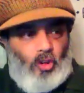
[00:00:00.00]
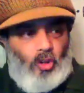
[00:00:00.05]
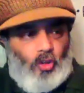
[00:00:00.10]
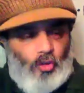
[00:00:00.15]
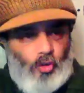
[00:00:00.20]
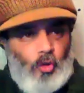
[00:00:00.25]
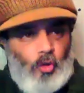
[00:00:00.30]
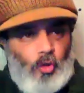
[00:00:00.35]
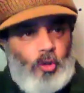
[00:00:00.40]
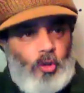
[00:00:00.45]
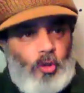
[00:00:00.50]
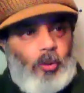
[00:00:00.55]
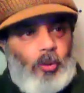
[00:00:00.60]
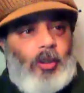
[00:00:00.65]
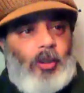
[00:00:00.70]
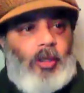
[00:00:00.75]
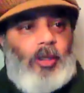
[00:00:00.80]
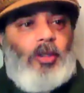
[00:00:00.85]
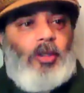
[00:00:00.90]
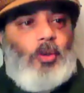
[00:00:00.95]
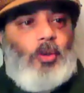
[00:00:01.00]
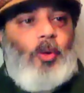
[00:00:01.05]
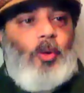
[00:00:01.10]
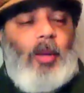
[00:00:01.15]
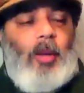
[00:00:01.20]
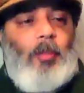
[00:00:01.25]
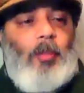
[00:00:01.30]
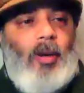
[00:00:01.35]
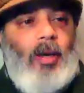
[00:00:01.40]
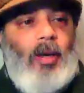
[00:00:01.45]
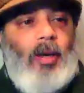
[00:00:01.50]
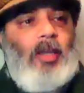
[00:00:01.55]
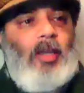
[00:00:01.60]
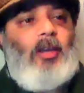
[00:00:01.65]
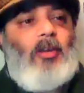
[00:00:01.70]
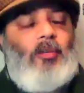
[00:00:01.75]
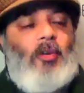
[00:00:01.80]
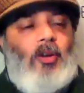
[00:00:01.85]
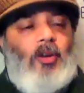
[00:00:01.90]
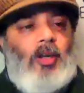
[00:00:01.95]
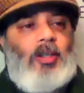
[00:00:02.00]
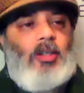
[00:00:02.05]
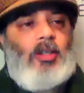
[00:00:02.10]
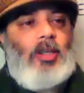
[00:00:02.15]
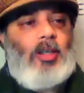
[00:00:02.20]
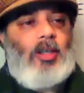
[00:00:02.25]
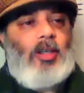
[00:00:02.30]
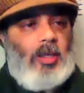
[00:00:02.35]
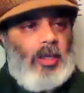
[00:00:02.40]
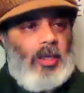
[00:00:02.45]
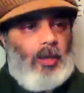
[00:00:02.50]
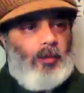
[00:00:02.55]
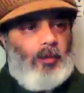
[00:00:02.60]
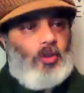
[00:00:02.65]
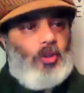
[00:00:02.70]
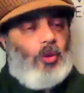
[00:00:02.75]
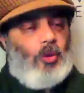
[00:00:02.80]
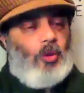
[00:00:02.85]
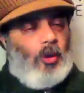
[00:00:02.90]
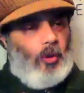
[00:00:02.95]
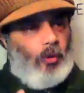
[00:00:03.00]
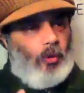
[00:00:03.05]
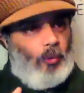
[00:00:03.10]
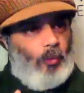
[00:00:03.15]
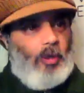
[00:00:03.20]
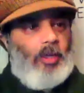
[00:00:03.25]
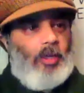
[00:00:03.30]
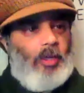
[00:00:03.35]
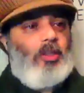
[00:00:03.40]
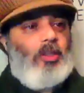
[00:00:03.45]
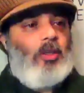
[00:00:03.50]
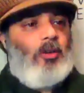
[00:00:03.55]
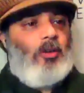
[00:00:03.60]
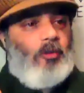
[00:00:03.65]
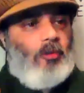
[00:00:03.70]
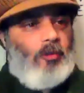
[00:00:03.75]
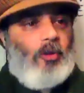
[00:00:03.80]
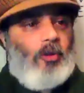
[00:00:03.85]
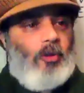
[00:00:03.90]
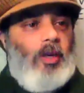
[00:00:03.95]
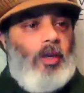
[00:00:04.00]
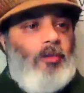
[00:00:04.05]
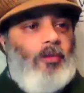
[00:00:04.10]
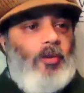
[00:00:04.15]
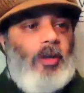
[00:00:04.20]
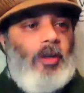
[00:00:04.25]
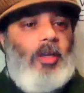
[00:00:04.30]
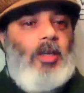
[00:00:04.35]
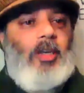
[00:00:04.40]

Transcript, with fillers: through doing this, what they believe is it gives you a reason for living.